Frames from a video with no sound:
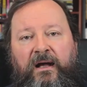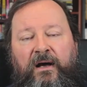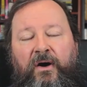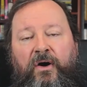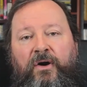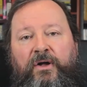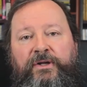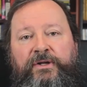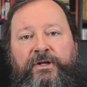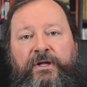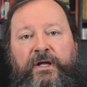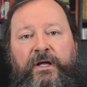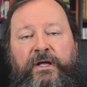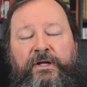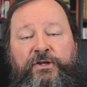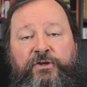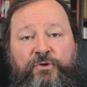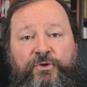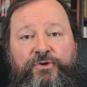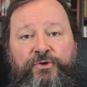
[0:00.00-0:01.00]
on
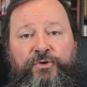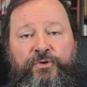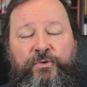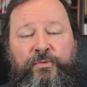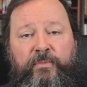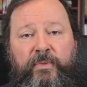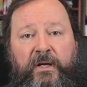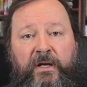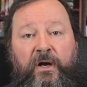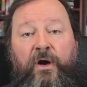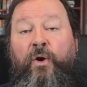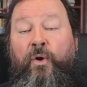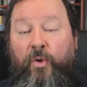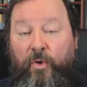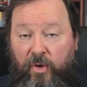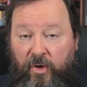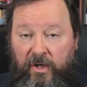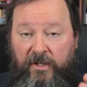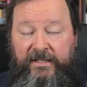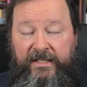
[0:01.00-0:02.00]
YouTube
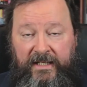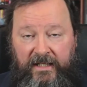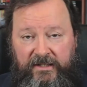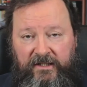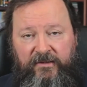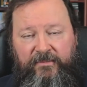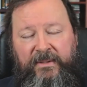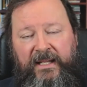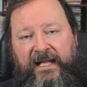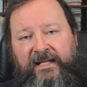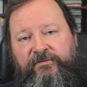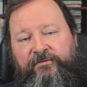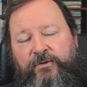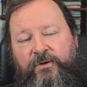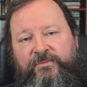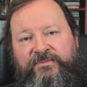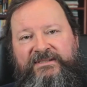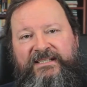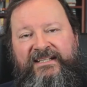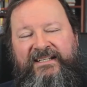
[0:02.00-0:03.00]
or the other
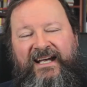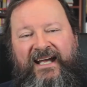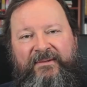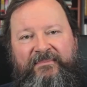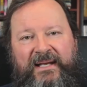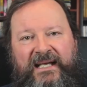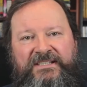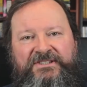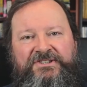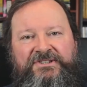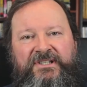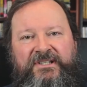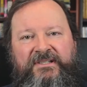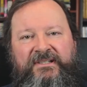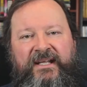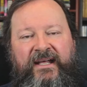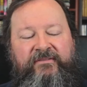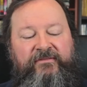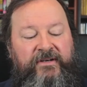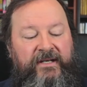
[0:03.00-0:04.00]
platforms that I
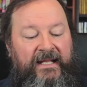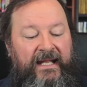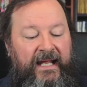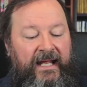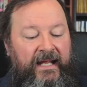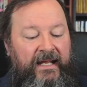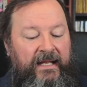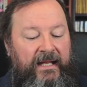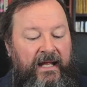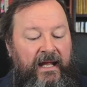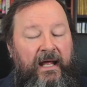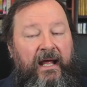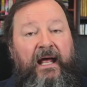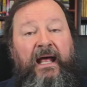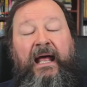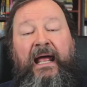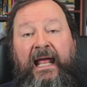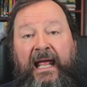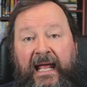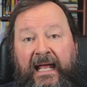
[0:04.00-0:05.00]
mentioned every day.
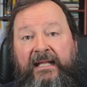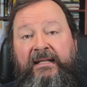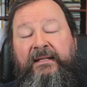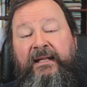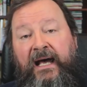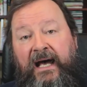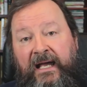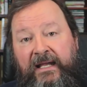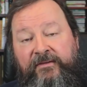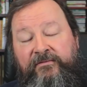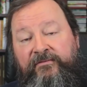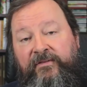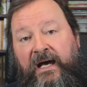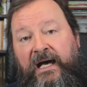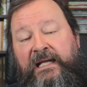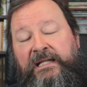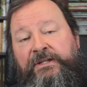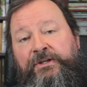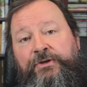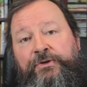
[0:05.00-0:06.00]
And I
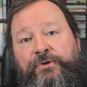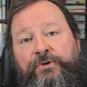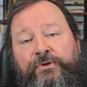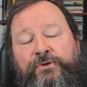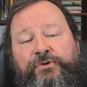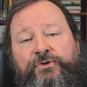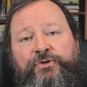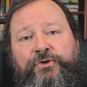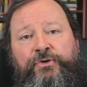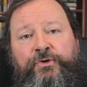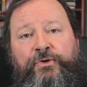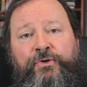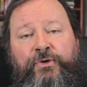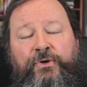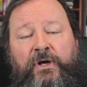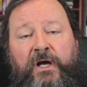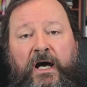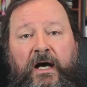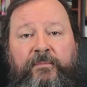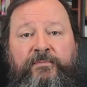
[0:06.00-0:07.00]
invite you to
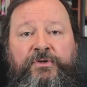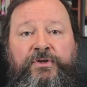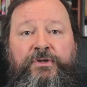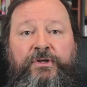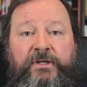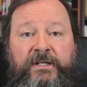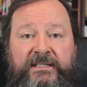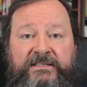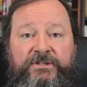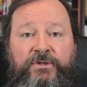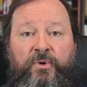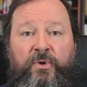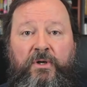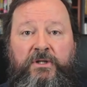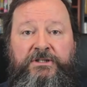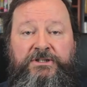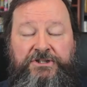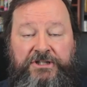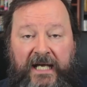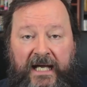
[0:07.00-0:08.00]
come to the
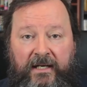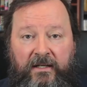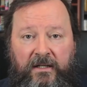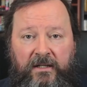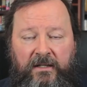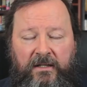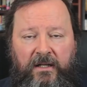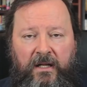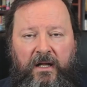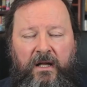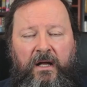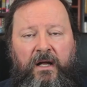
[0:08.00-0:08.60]
Discord channel,